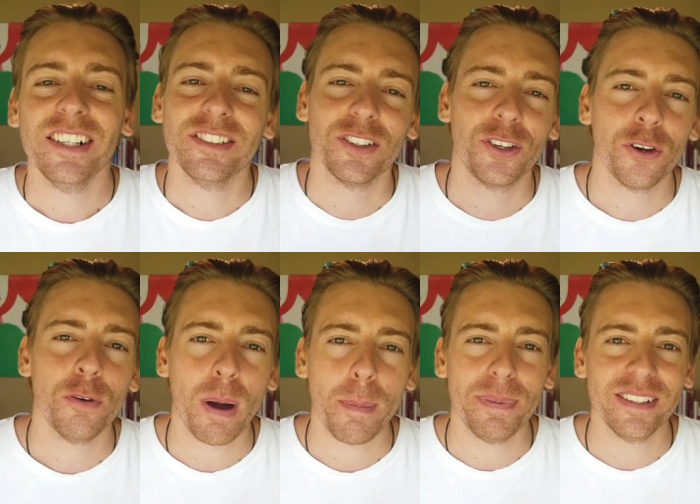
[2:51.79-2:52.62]
So
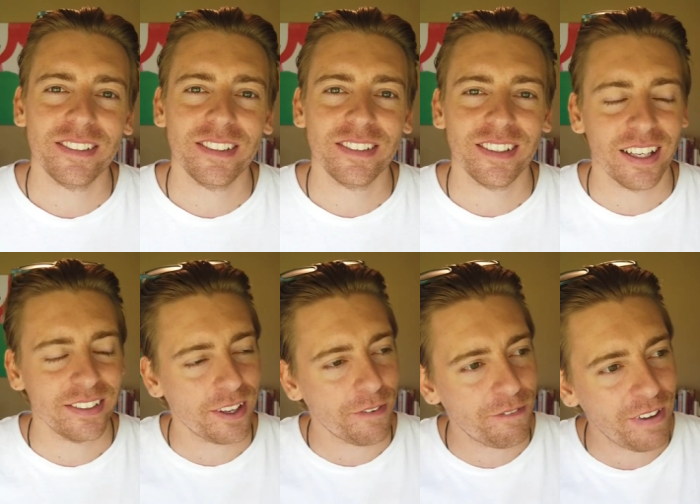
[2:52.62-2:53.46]
Google My Business
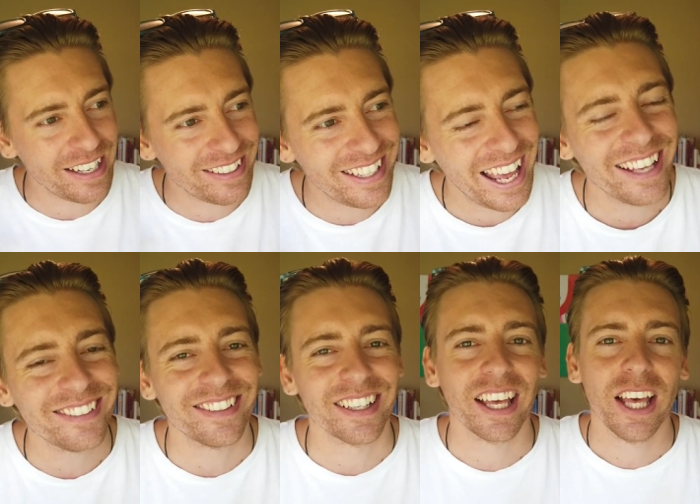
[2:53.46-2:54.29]
is a
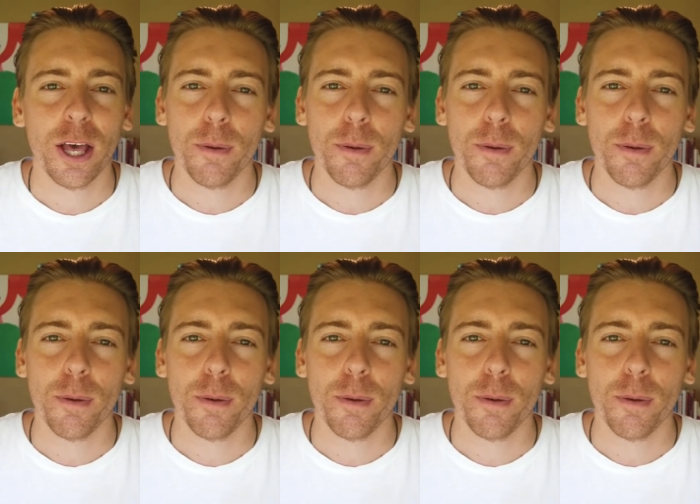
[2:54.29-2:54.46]
fantastic